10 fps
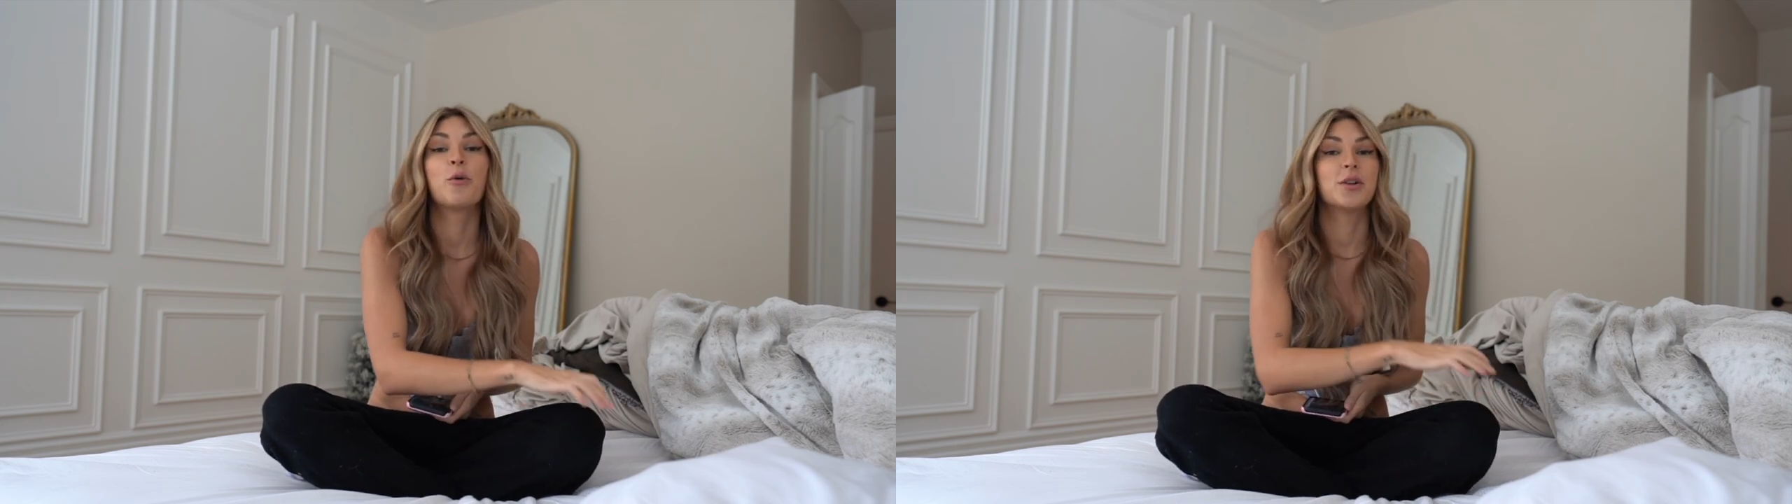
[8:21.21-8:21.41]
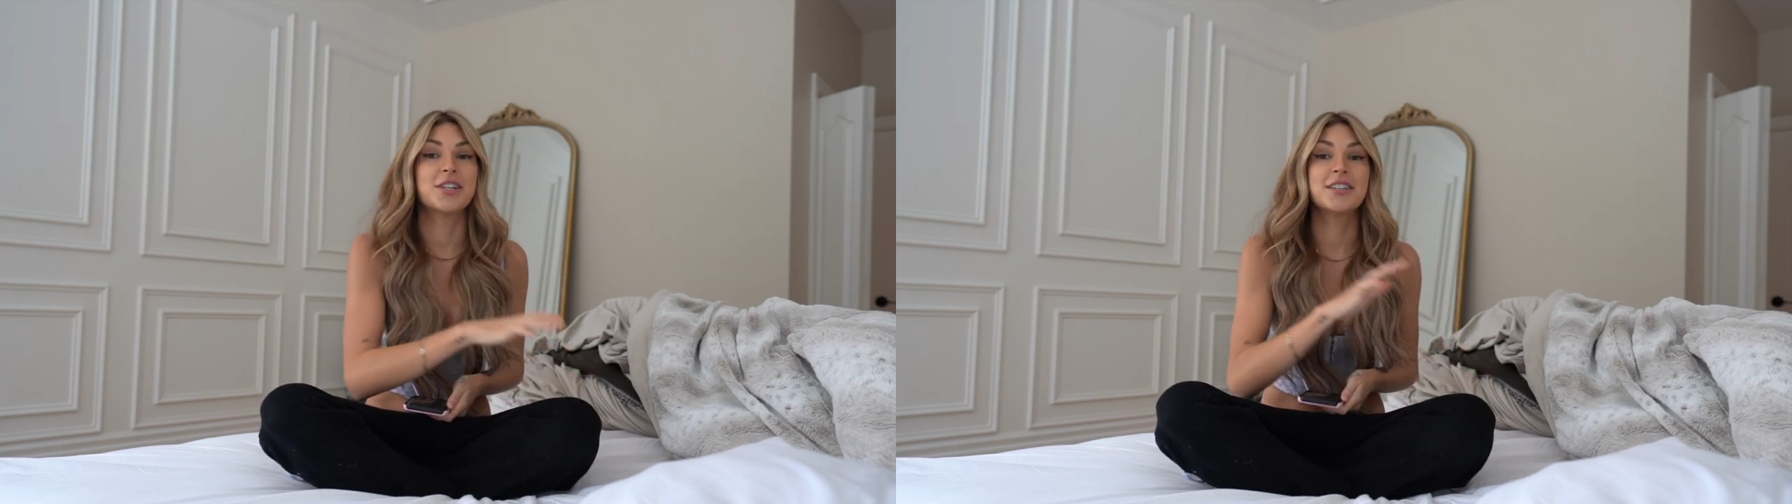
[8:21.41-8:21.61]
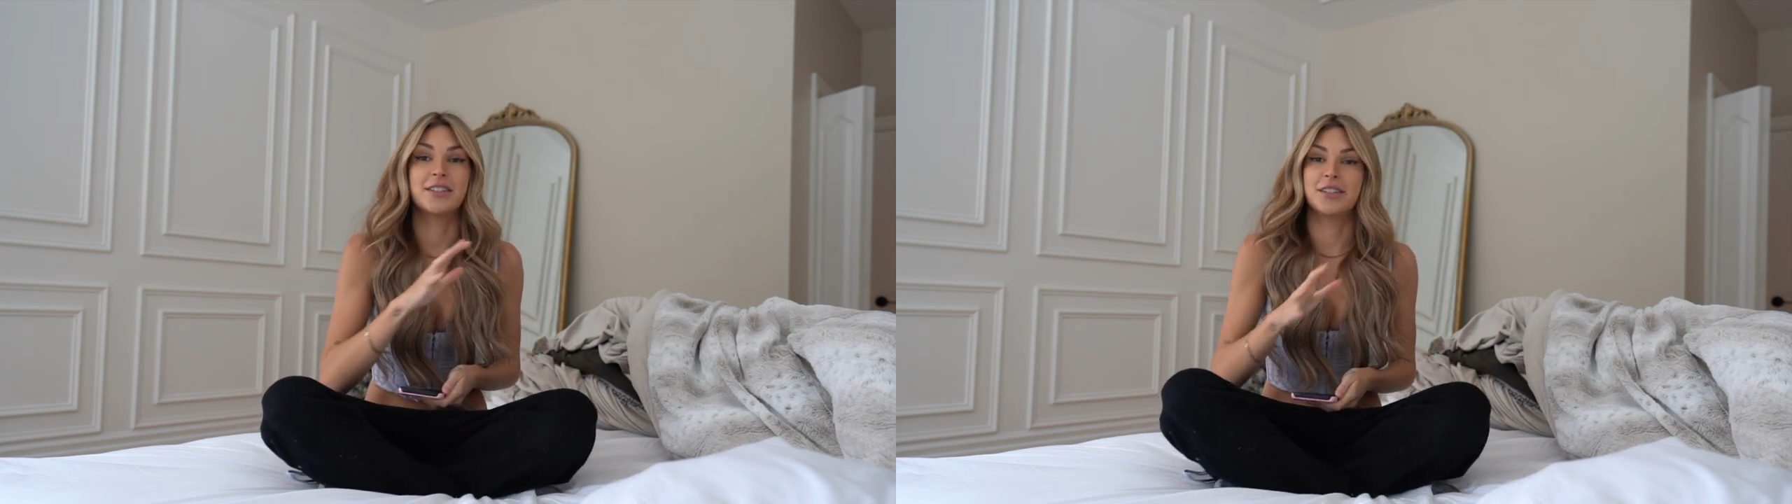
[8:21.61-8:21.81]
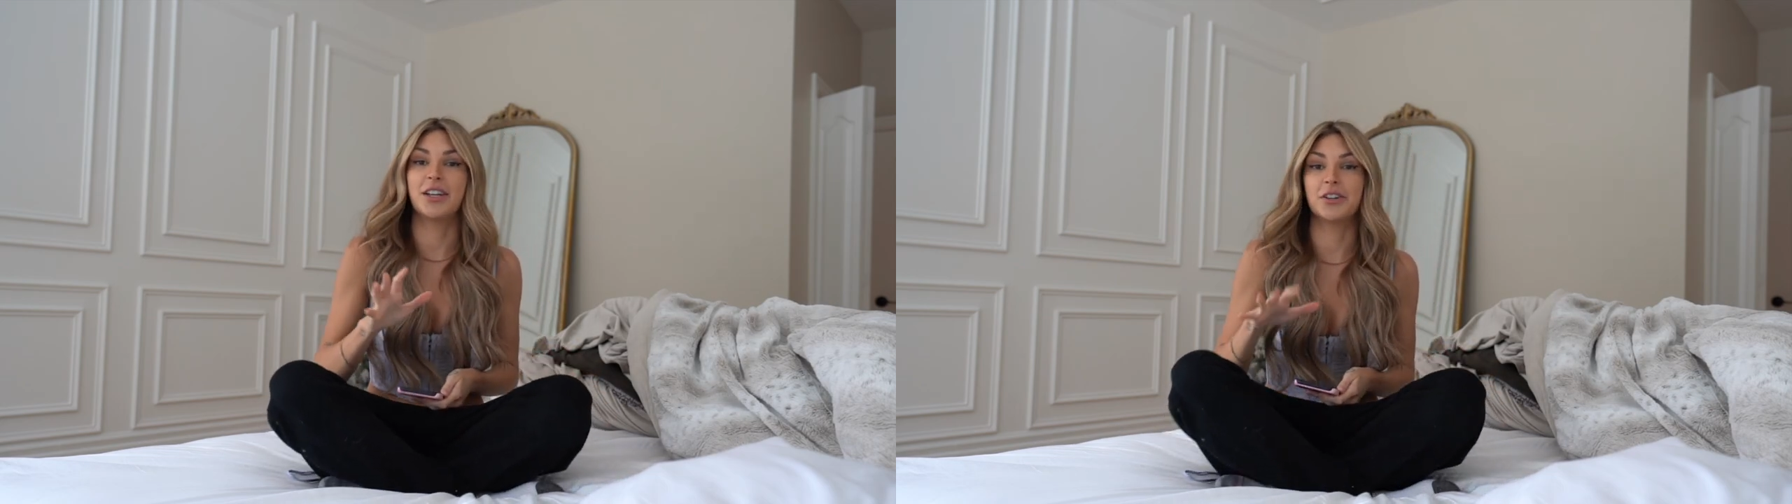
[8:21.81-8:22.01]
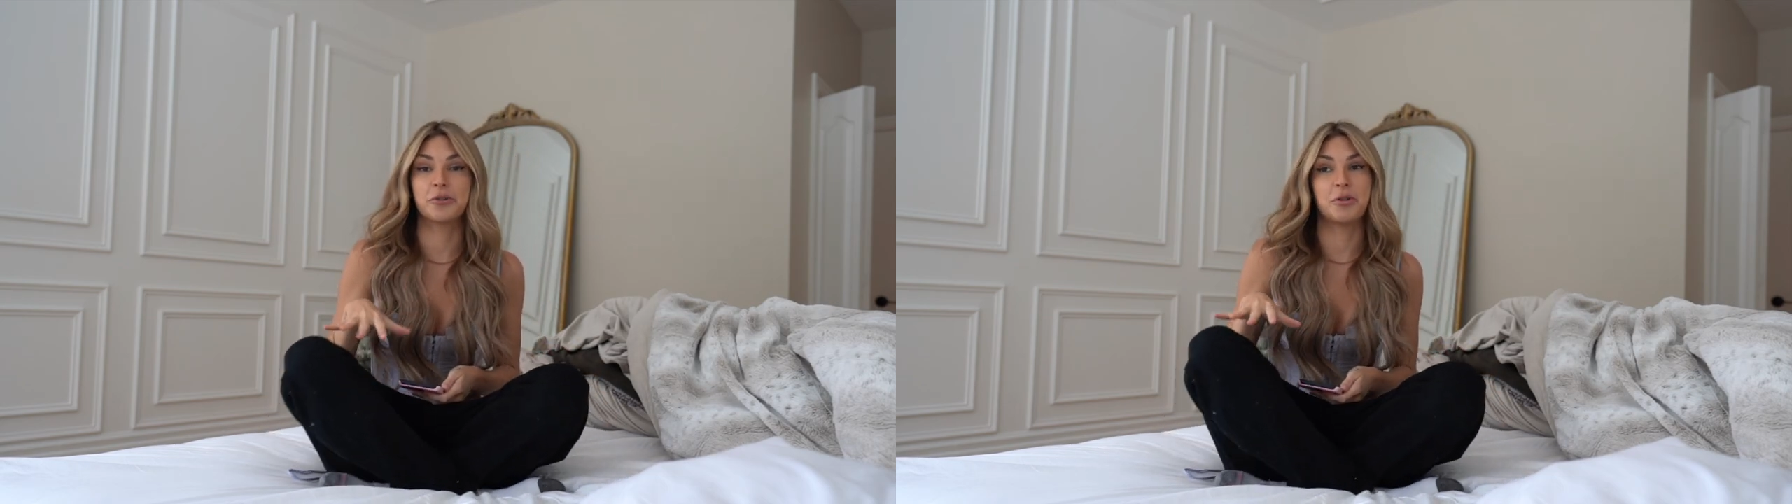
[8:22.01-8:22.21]
which is
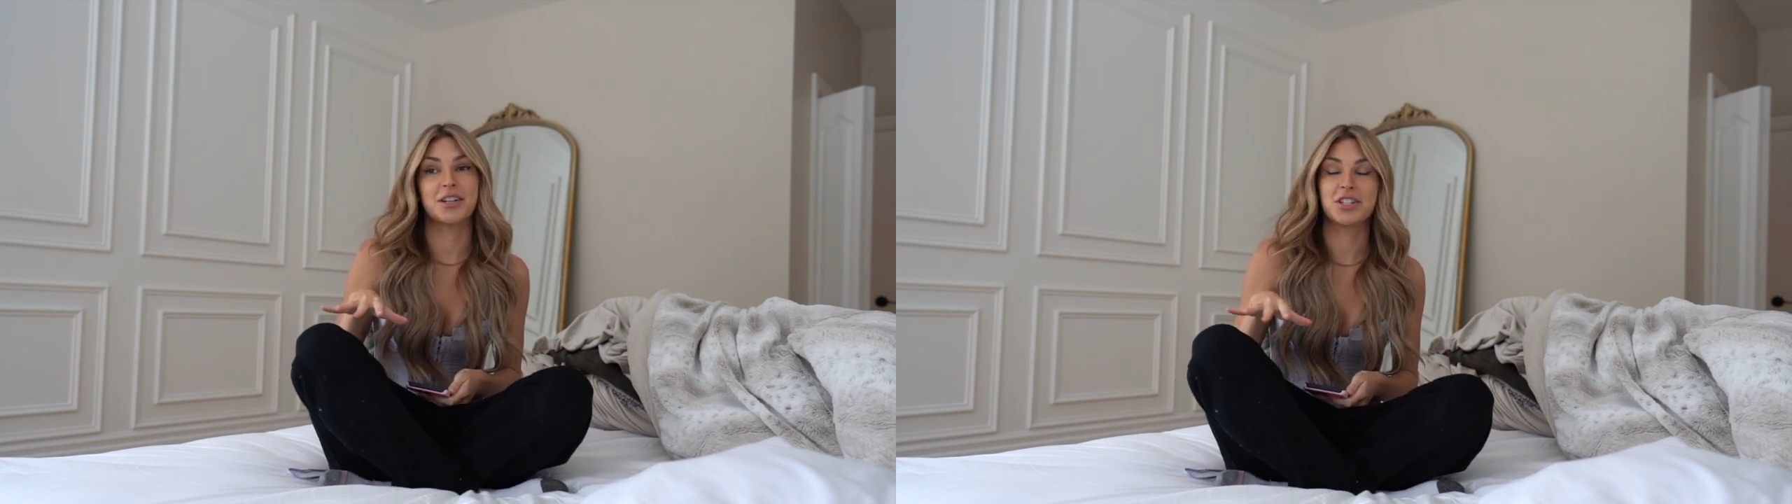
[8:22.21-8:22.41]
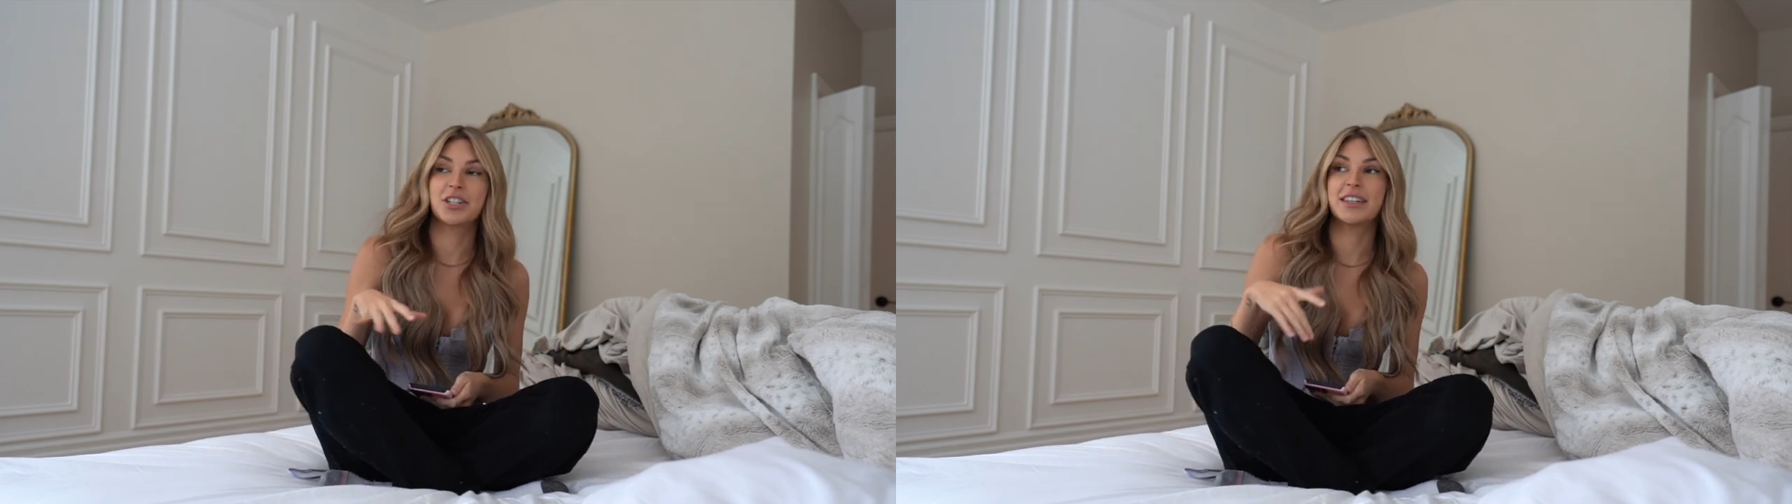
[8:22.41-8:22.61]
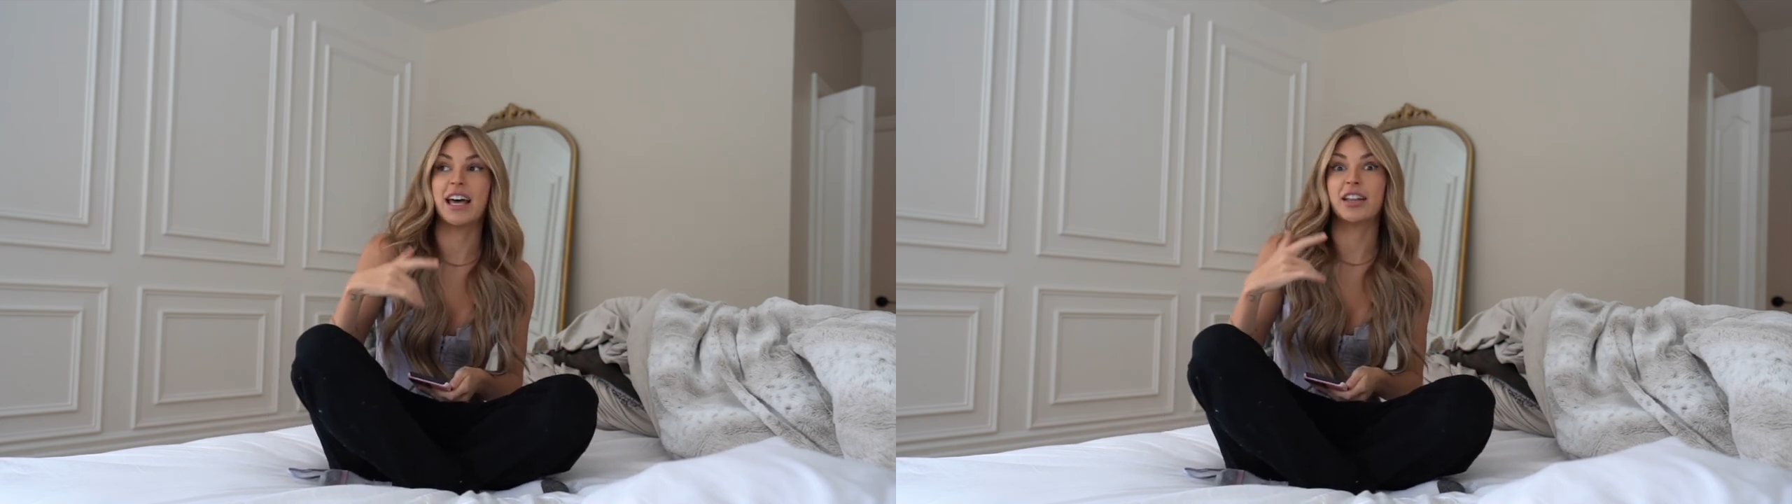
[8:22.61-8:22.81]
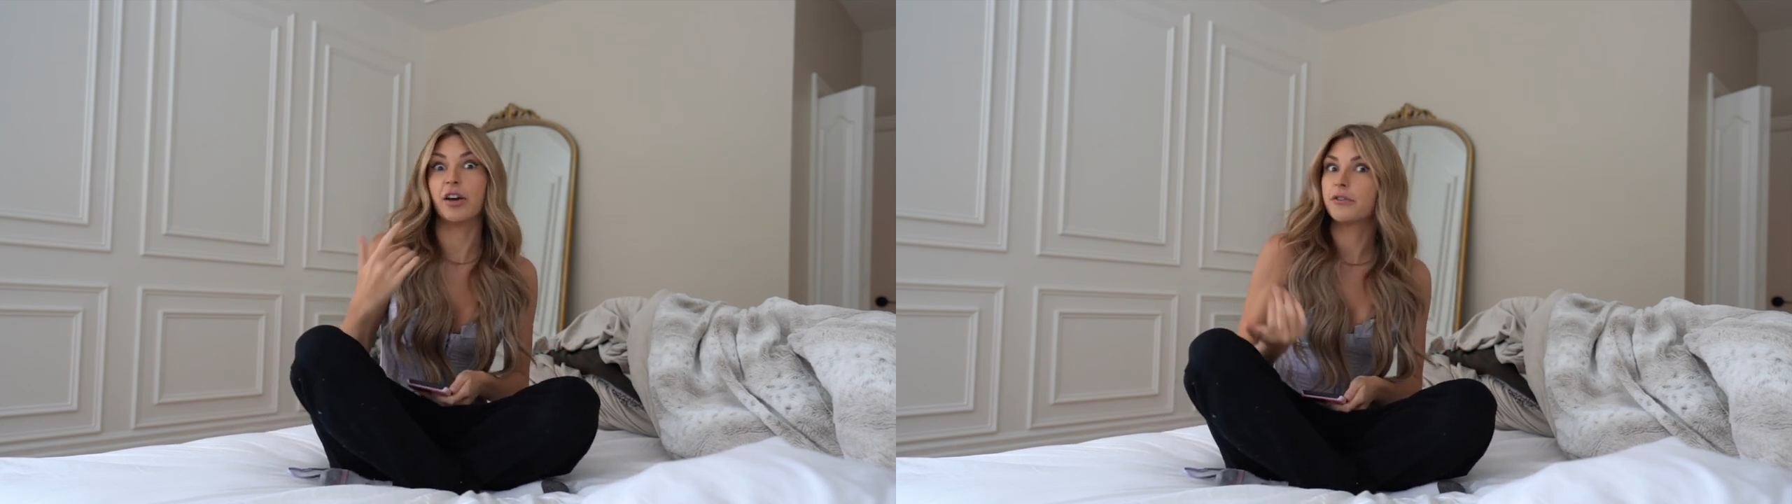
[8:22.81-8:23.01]
another question that